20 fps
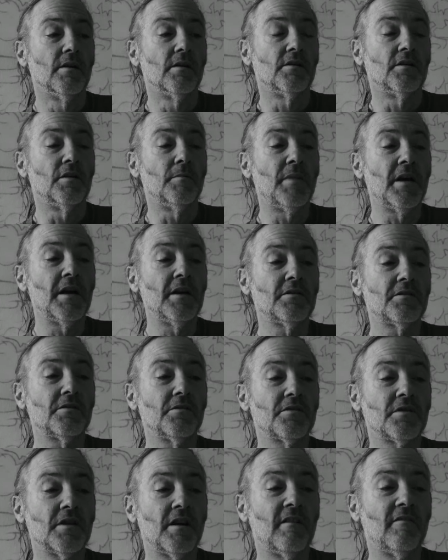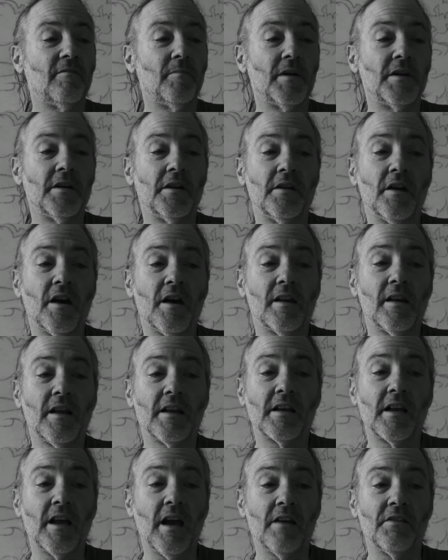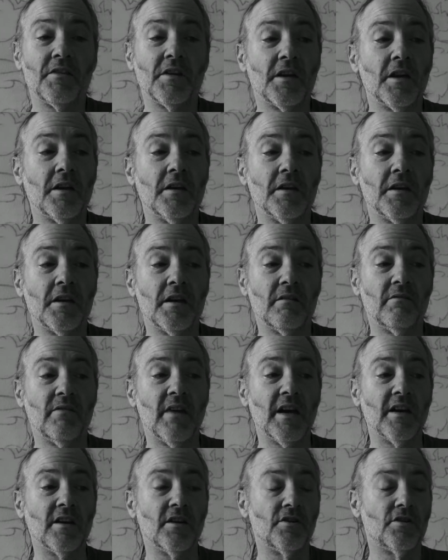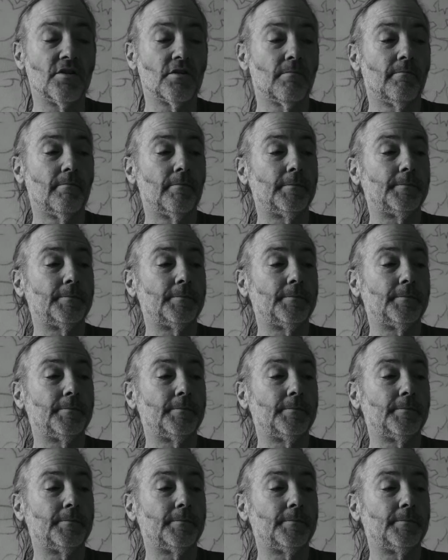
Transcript: She paced herself but did not let Kathy get any advantage.